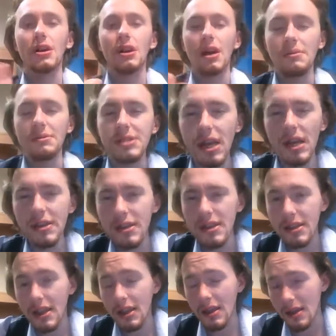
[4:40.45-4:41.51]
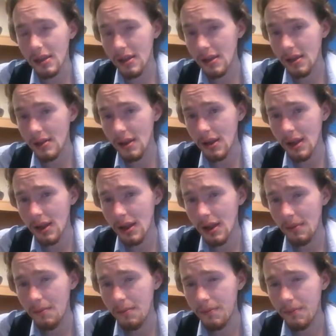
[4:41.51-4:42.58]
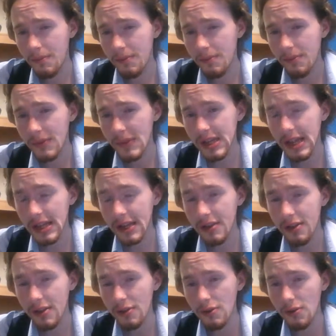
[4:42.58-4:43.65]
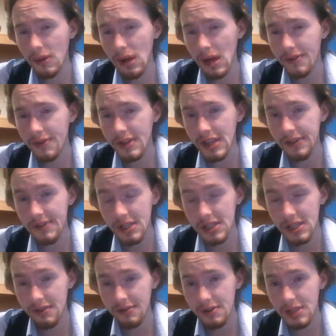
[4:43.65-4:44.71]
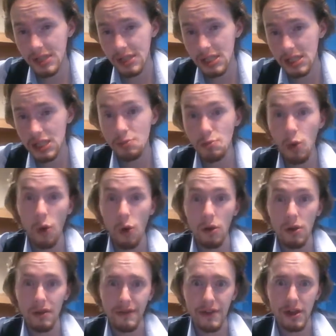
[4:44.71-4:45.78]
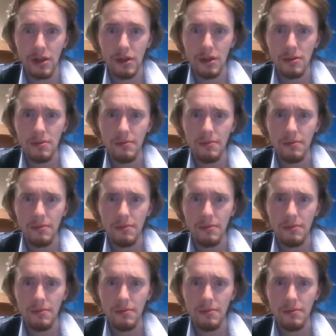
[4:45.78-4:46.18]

I'm starting to get, uh, to get into uh, the TV series Smallville.